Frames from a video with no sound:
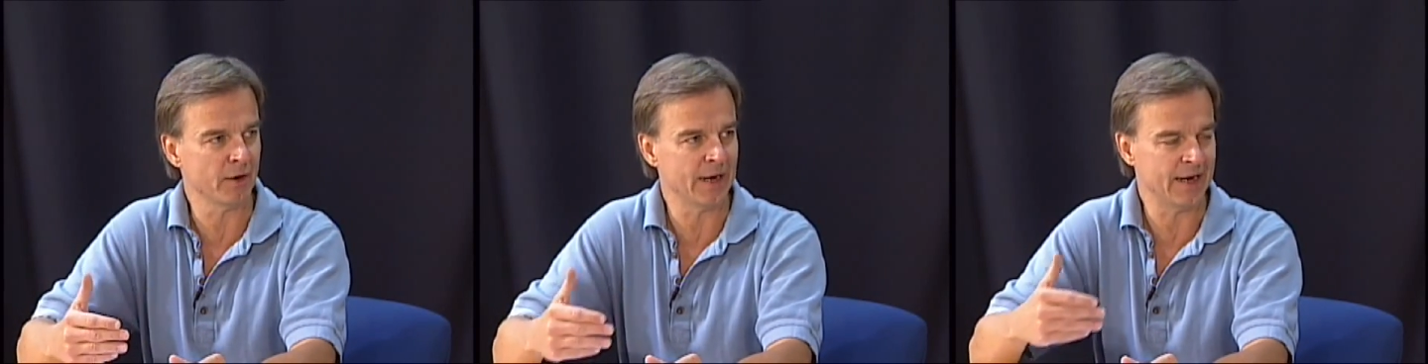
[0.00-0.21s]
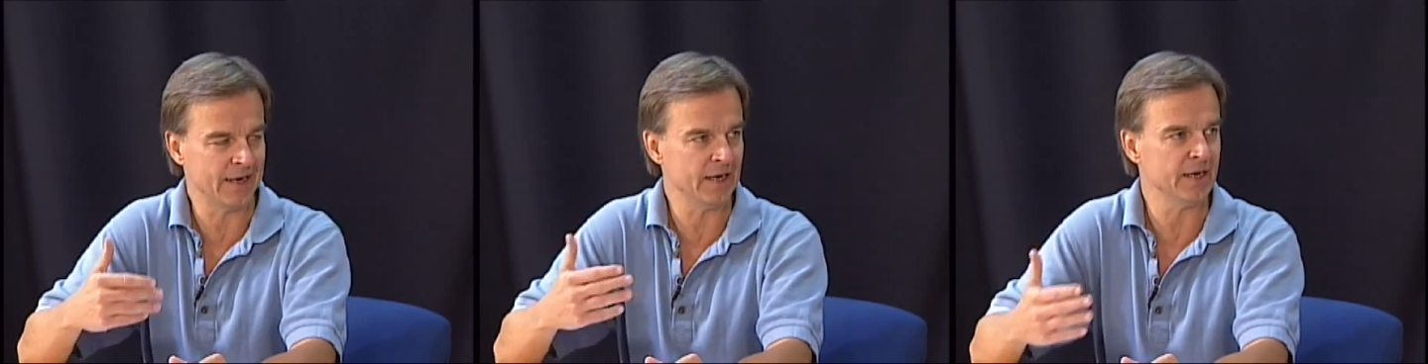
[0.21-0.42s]

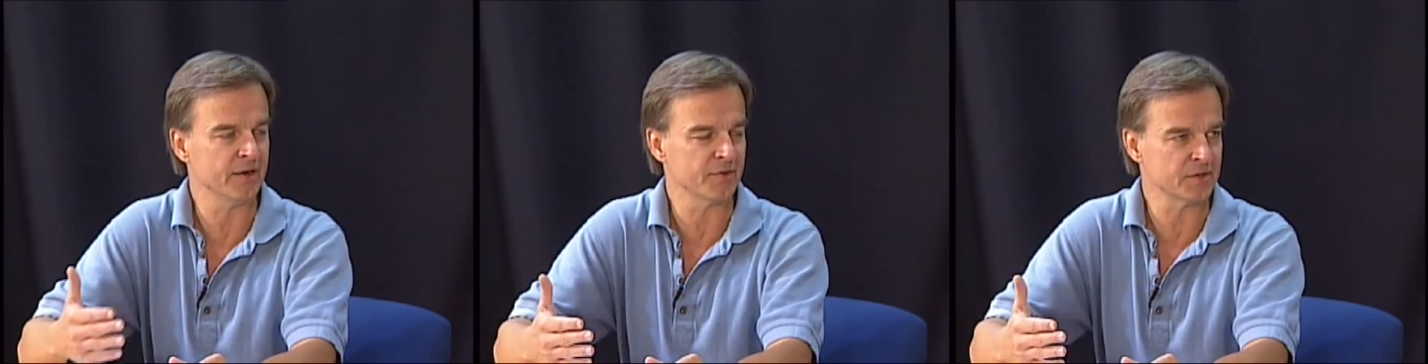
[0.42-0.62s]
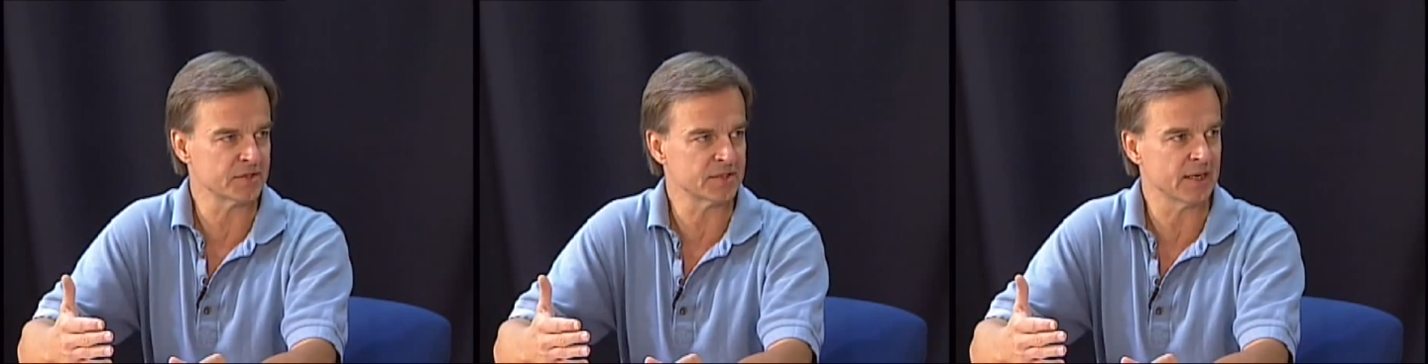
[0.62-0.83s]
headed into
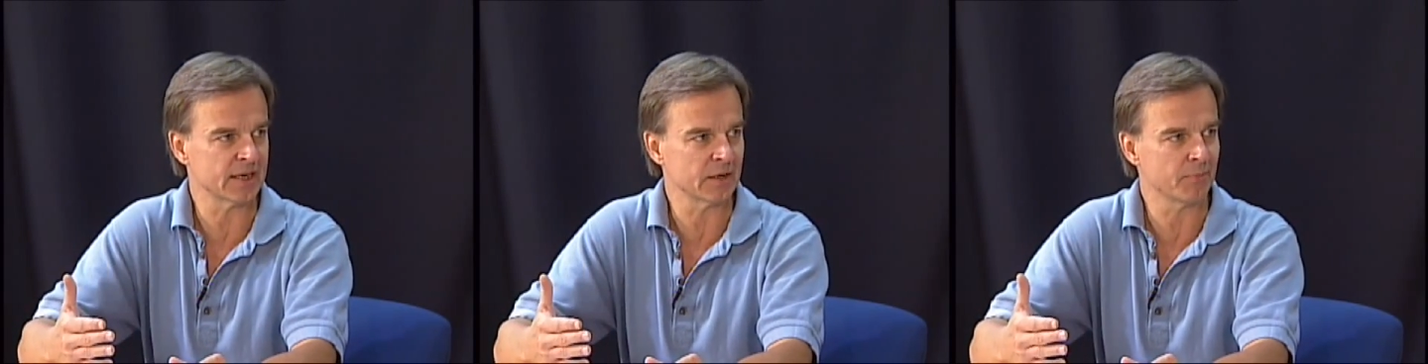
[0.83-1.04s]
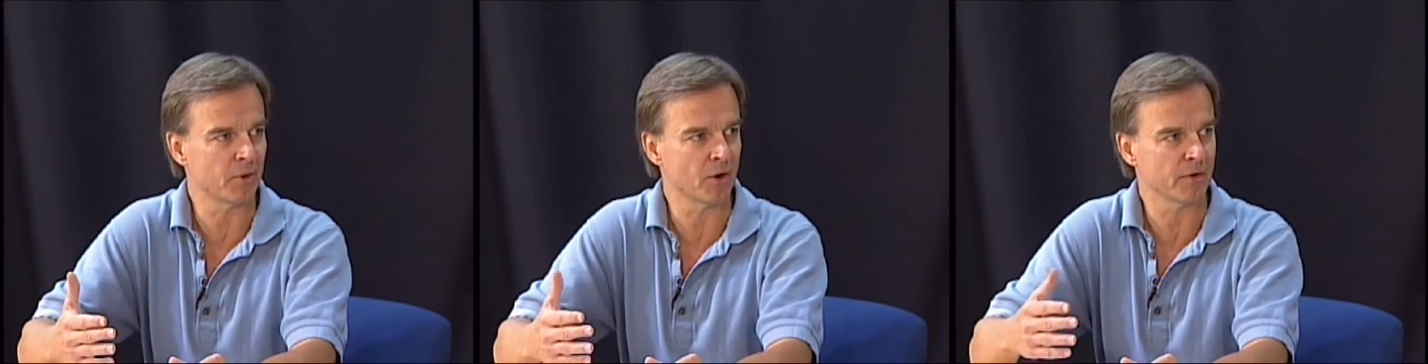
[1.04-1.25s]
the
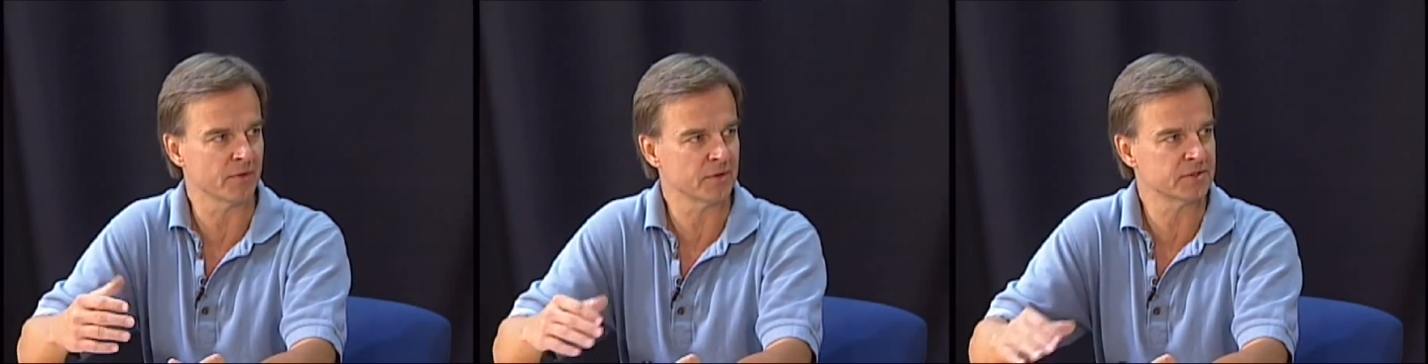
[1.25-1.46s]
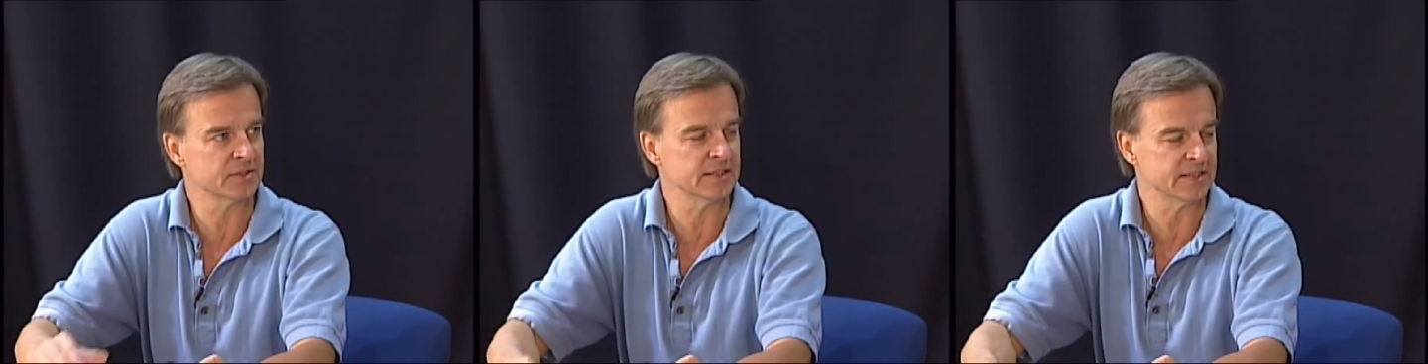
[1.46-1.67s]
second part of
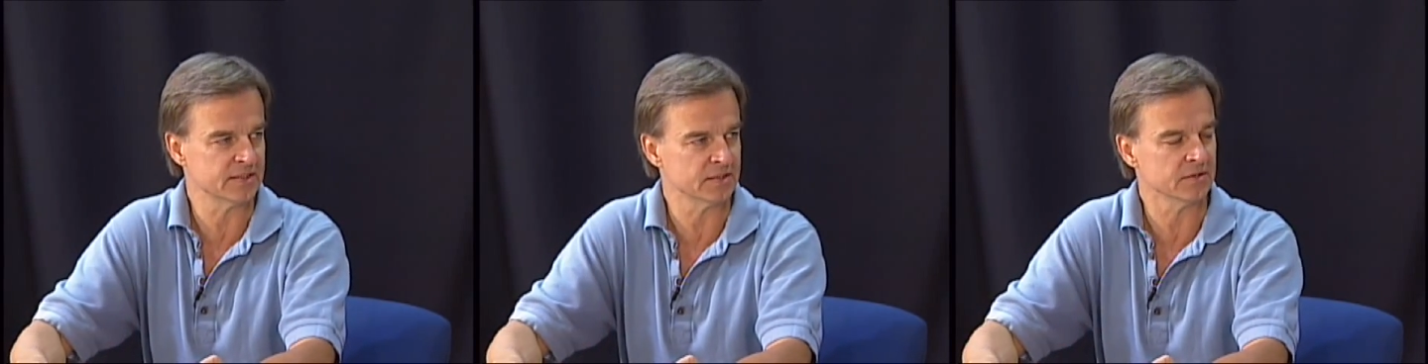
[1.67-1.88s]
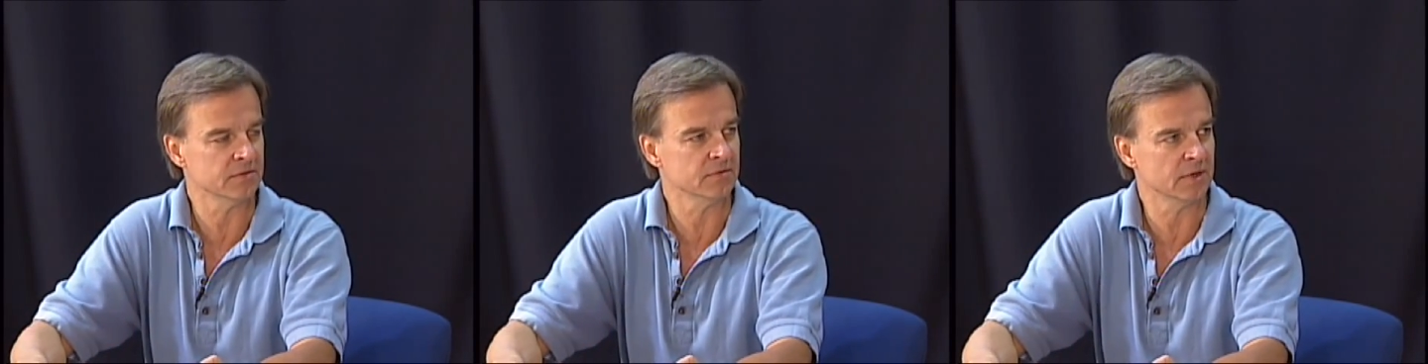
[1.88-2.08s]
the
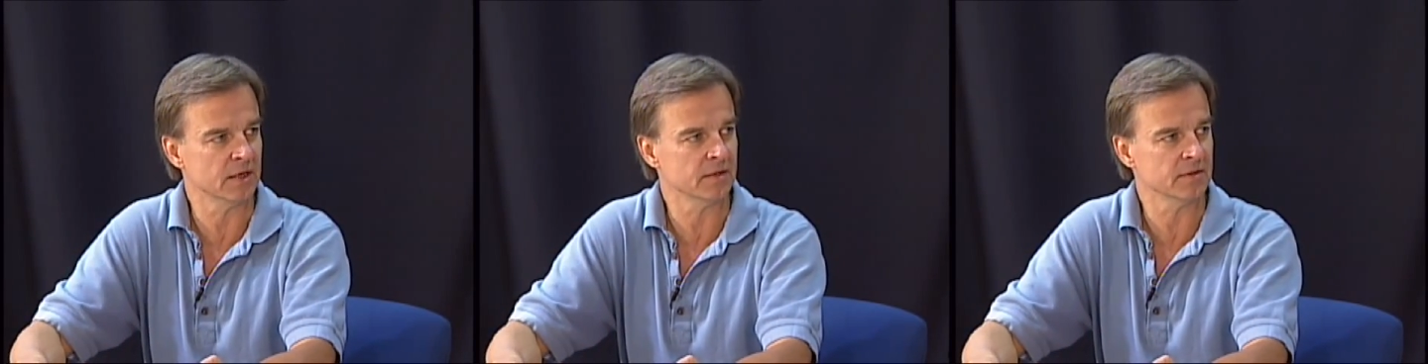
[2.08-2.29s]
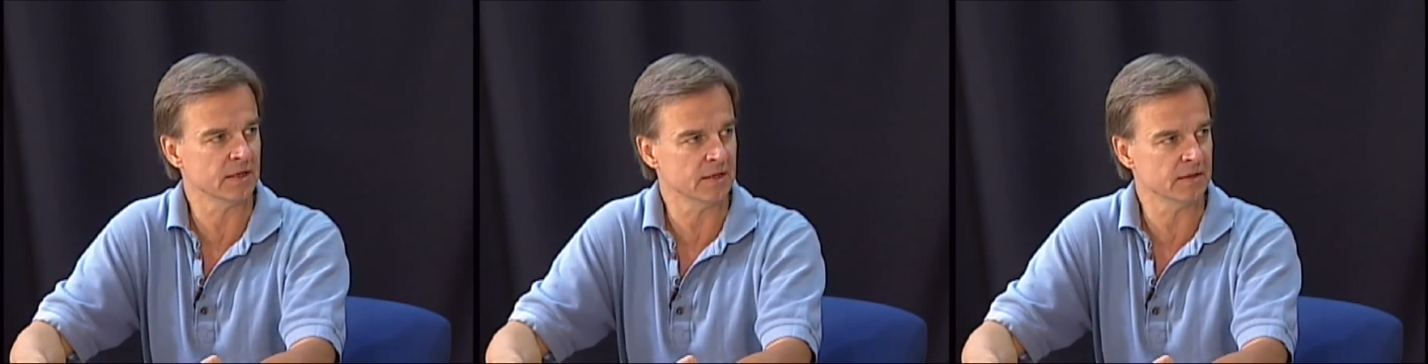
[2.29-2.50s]
season
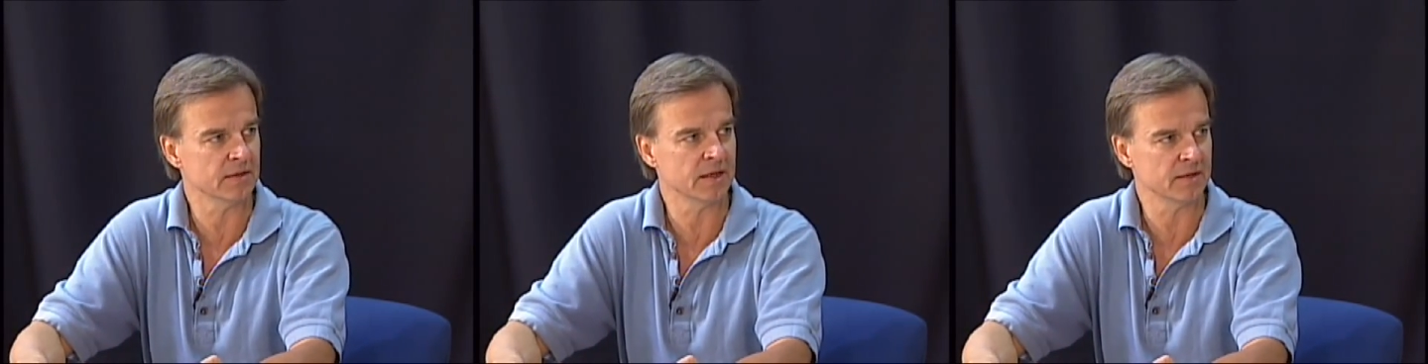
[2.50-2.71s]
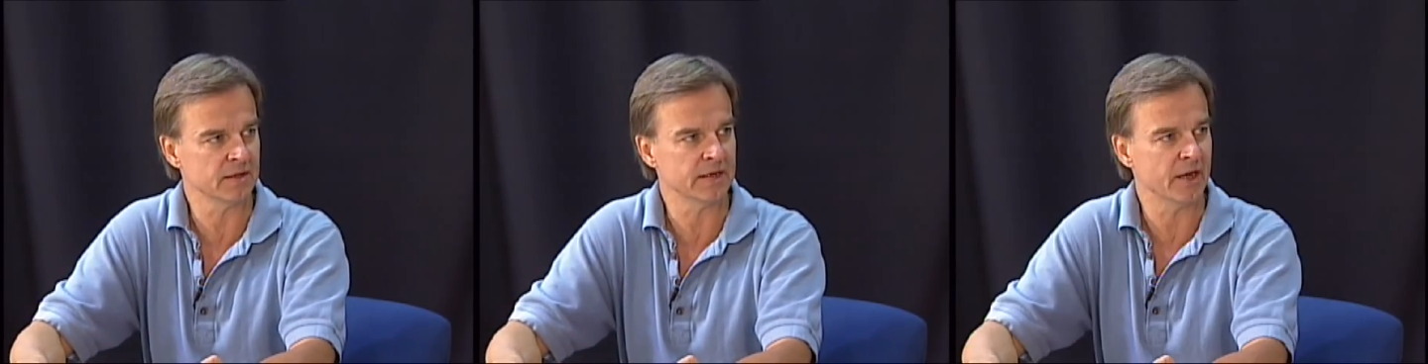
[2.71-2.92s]

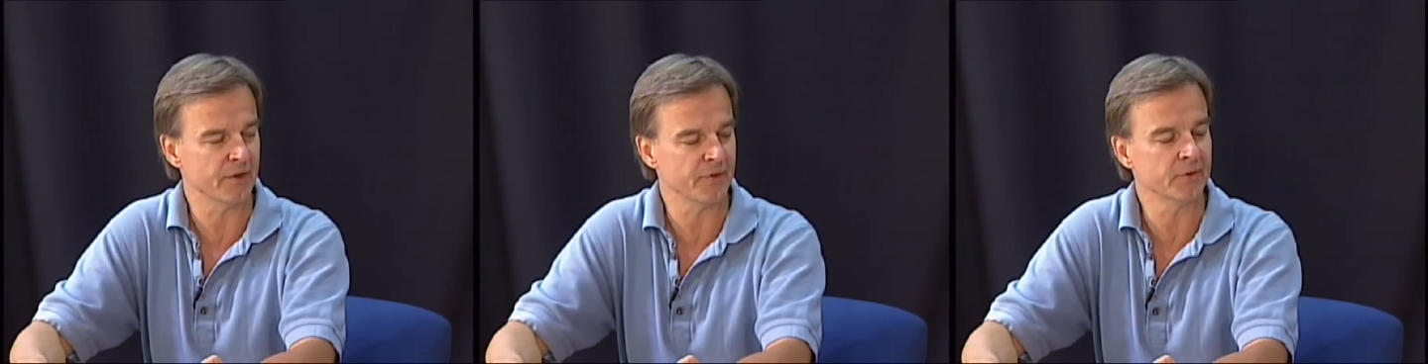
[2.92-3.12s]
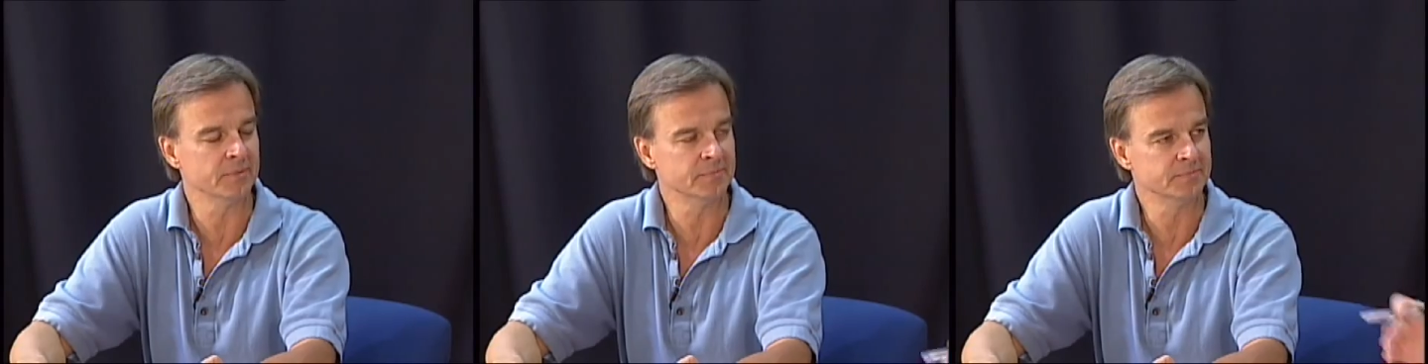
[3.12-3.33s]
than the
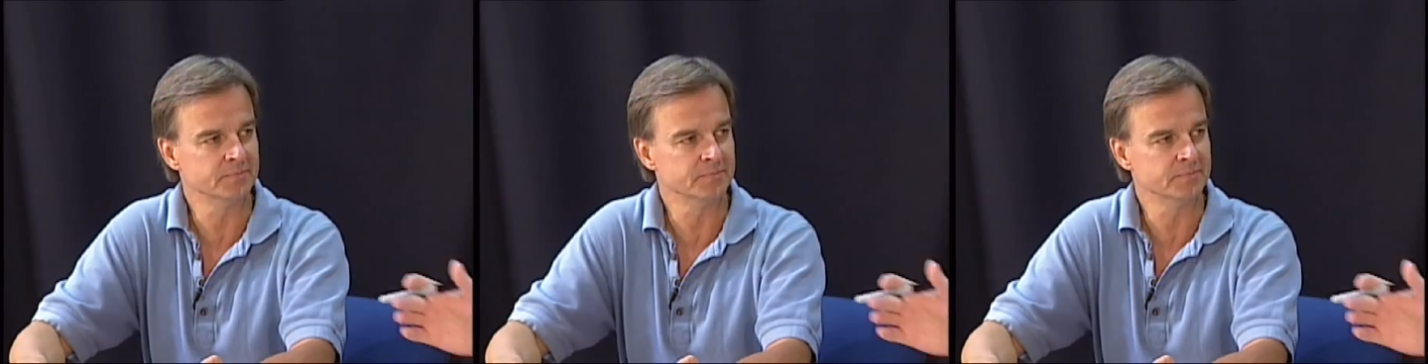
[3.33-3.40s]
other.